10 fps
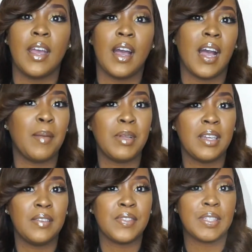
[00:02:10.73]
I
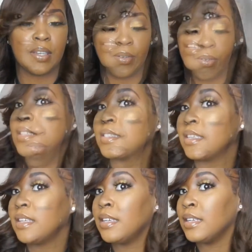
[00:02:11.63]
believe so.
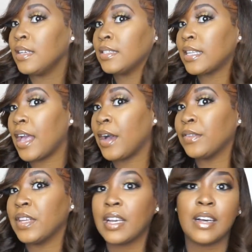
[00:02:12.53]
This is how
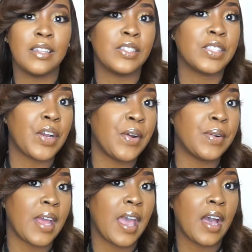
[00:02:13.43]
the color
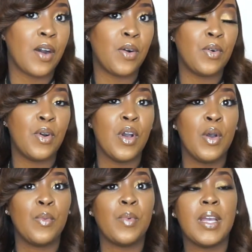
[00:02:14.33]
turned out,
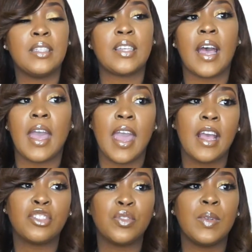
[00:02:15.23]
which I
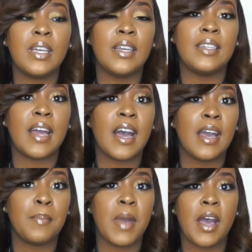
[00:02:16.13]
actually
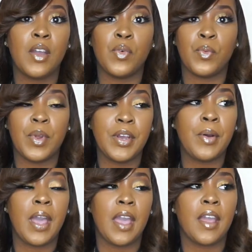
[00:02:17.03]
dyed my real
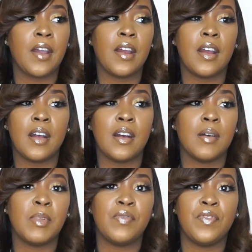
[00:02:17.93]
hair
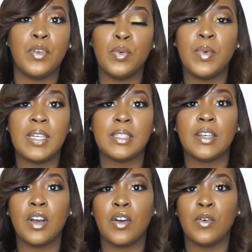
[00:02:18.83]
a few weeks
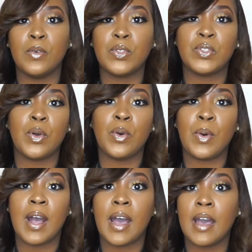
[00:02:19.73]
ago, so
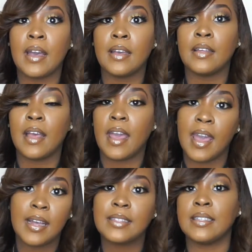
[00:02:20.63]
I
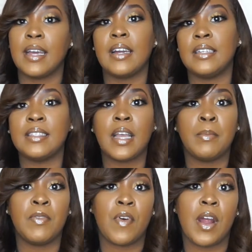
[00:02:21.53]
had to dye this hair
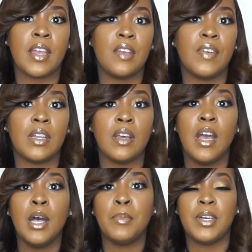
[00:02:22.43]
before I even
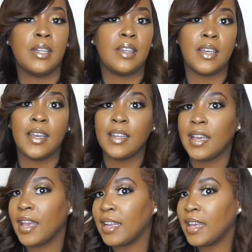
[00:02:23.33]
put it in,
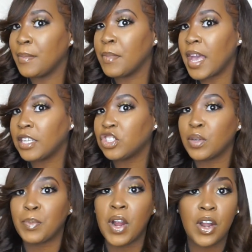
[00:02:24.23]
and it matched
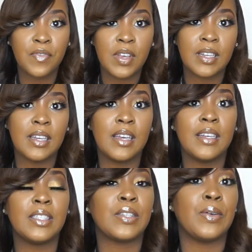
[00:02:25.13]

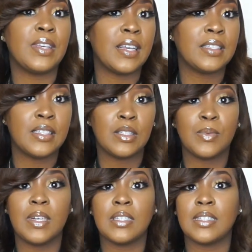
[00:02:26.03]
perfectly. So yes, this
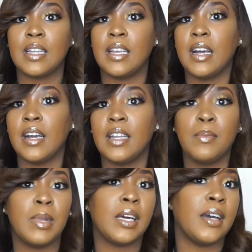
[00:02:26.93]
was the honey
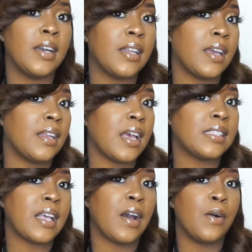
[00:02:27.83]
blonde, and
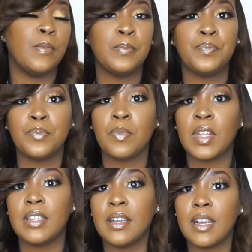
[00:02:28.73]
that's how
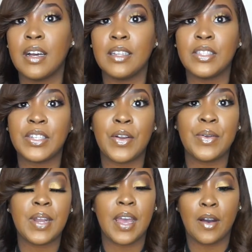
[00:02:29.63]
the color
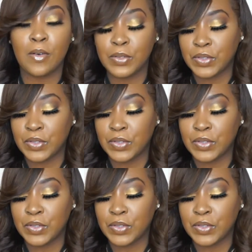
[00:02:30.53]
turned out.